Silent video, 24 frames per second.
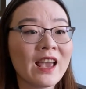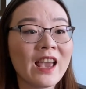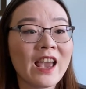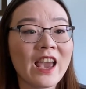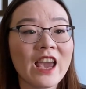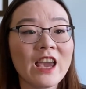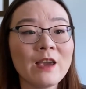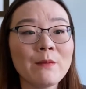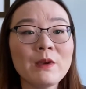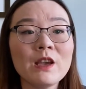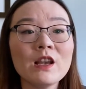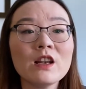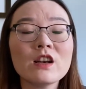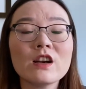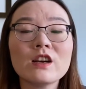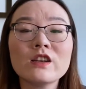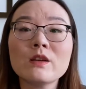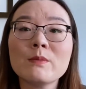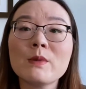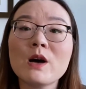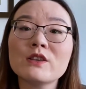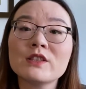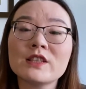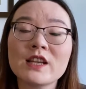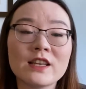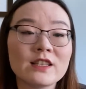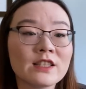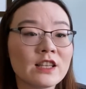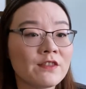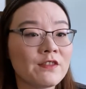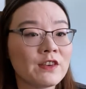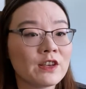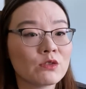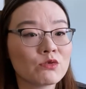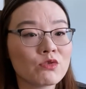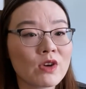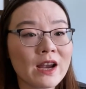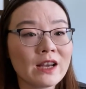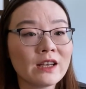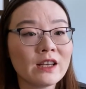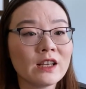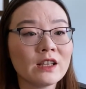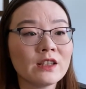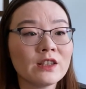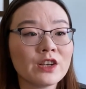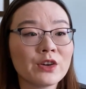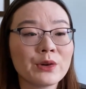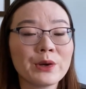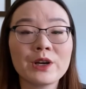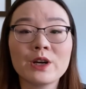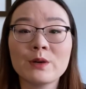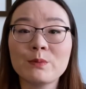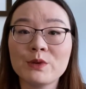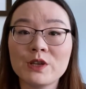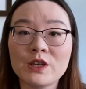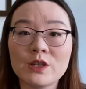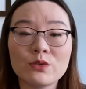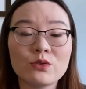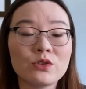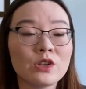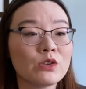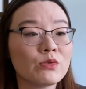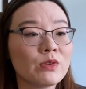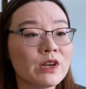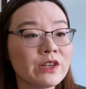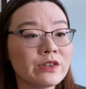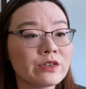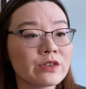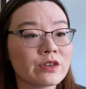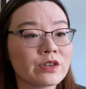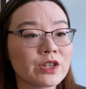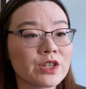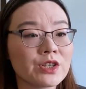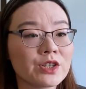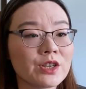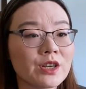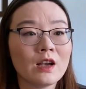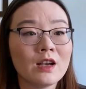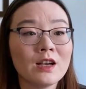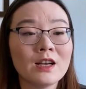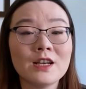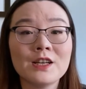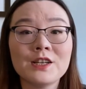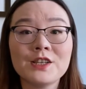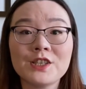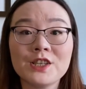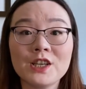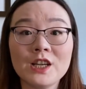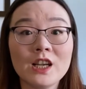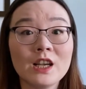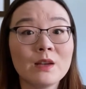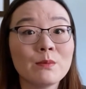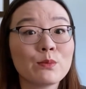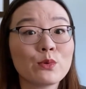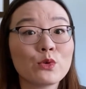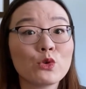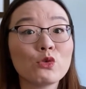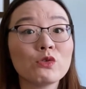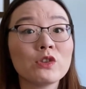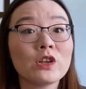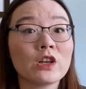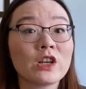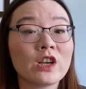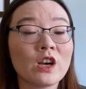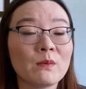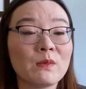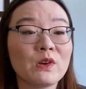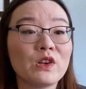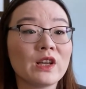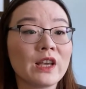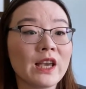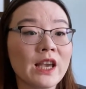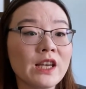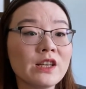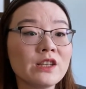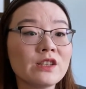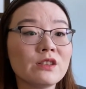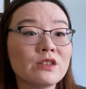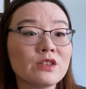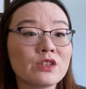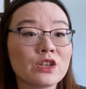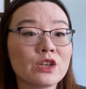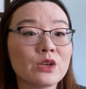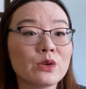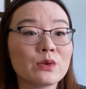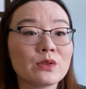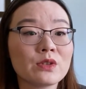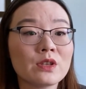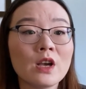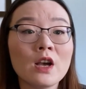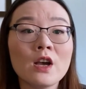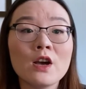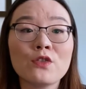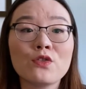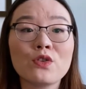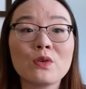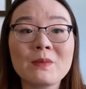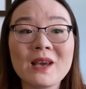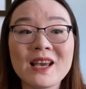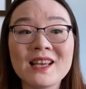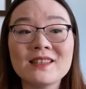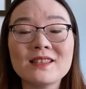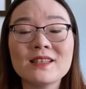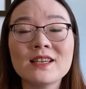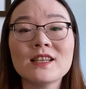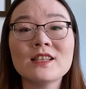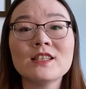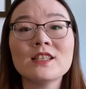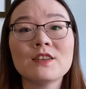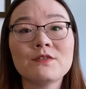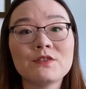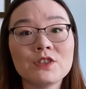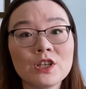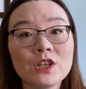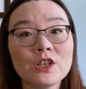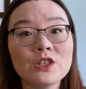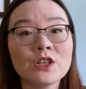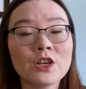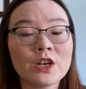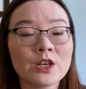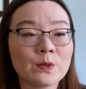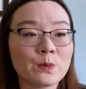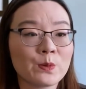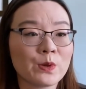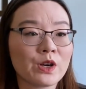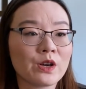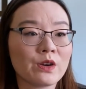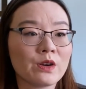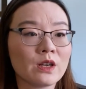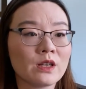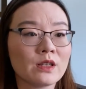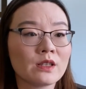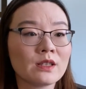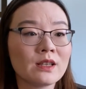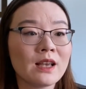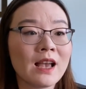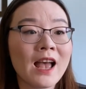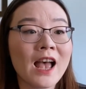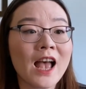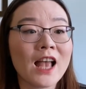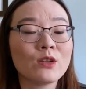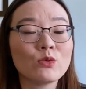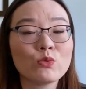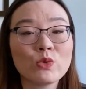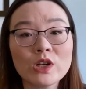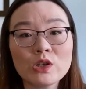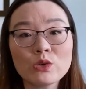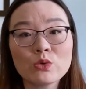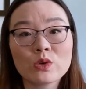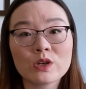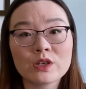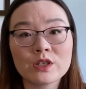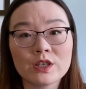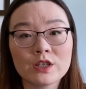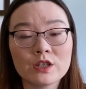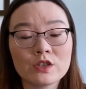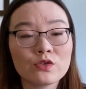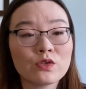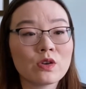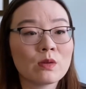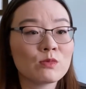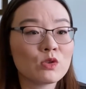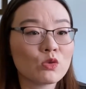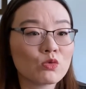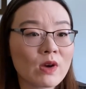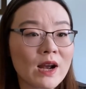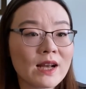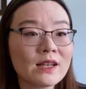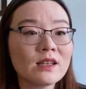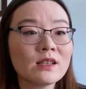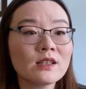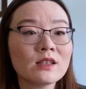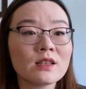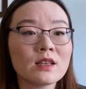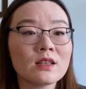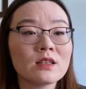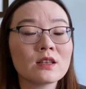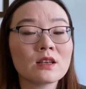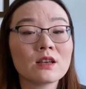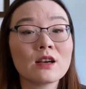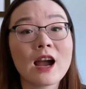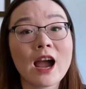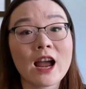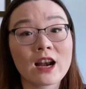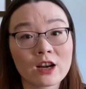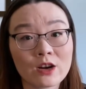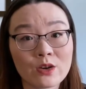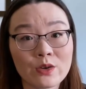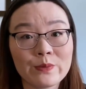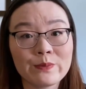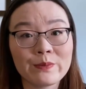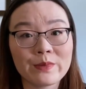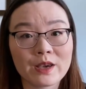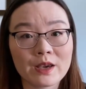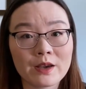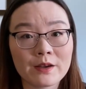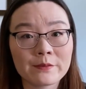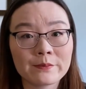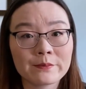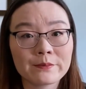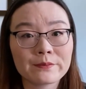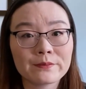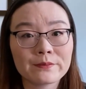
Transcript: Amy learned about scientific writing during her PhD research. She improved her communication skills from intensive teaching experience and resources from the Writing Center at Columbia.